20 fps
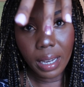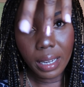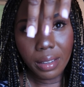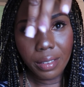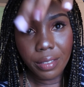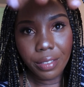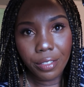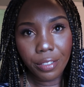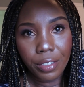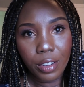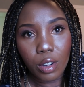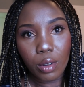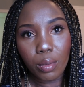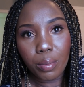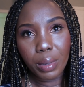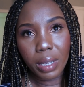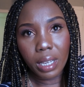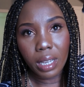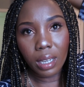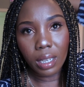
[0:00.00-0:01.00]
I didn't
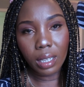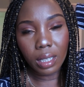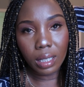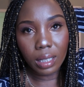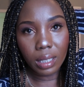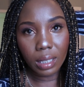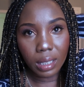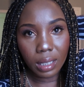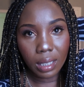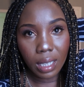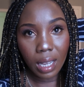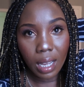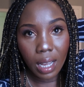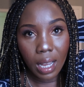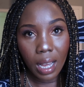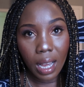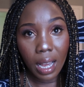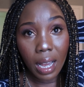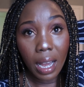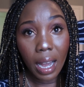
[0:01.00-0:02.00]
film because
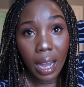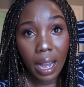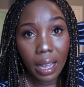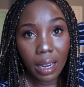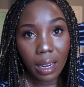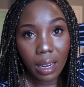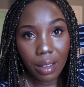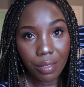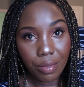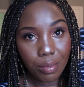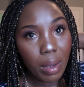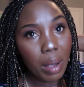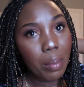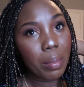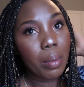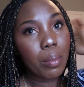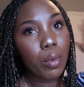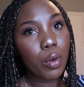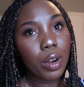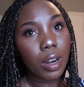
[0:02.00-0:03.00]
I left my
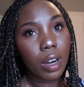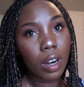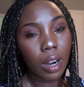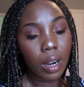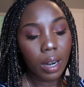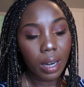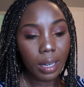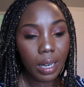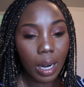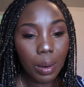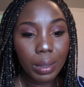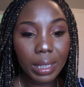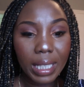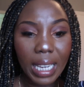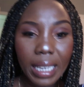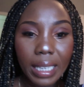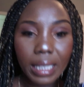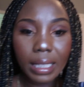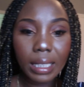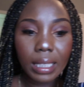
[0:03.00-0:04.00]
memory card. I was
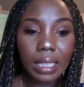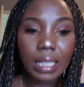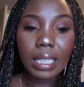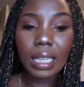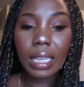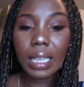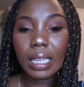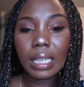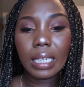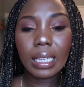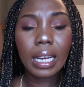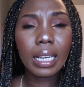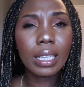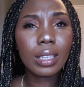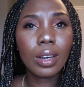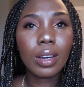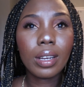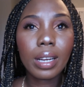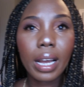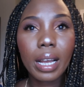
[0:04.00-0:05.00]
editing, and I
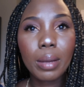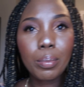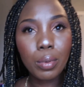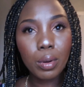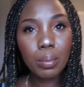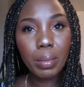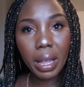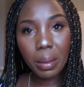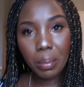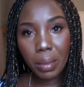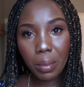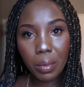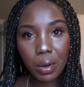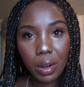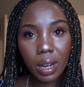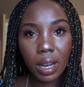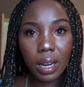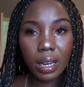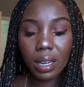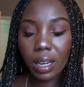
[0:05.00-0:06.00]
thought I put my
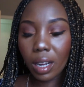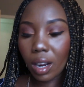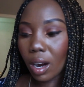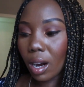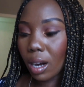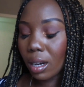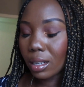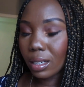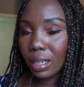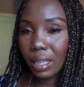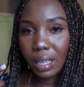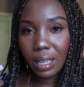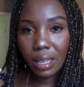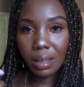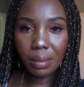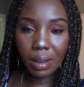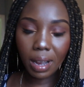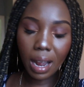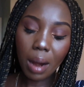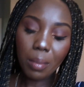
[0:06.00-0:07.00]
memory card in
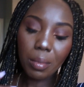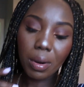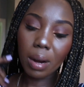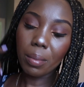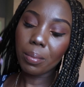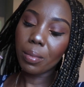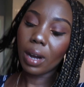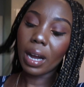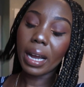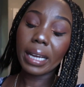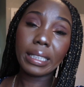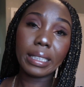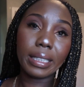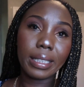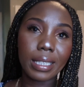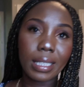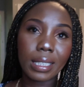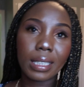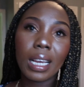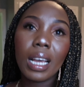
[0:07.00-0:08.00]
the camera, but I
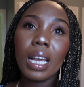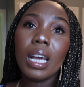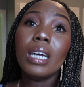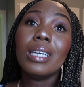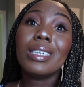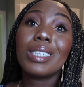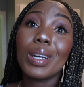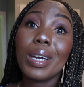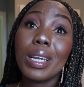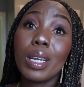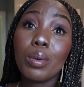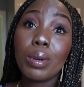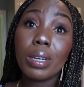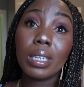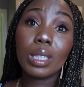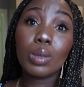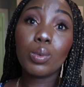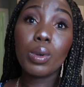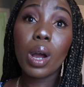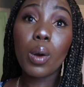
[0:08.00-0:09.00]
didn't. So
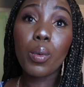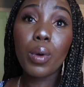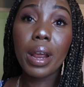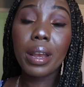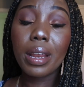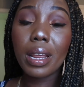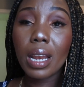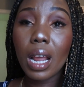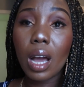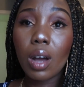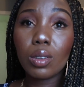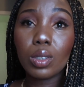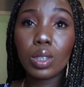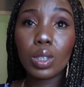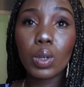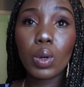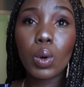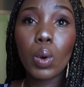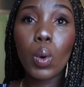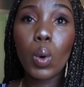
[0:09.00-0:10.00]
anyways, we are ready now
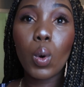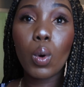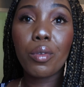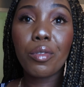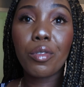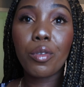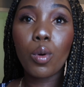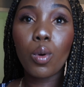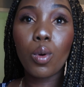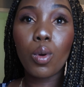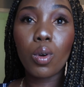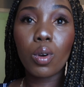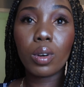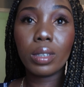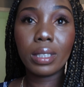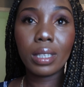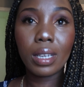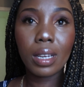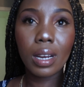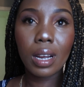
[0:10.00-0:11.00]
to go
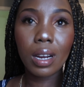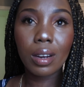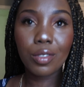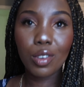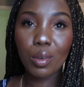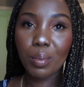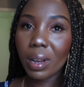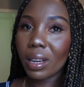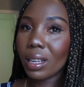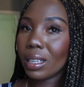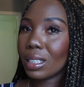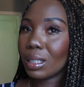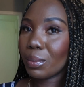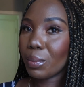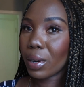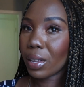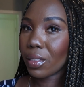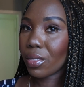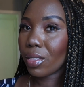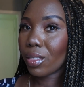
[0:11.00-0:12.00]
for dinner for Malik's
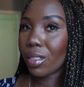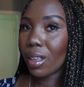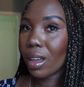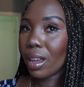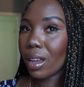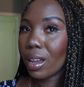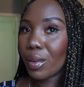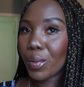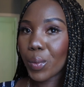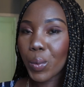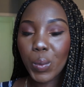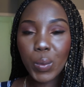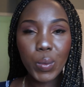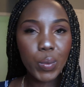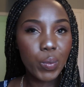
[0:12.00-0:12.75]
birthday.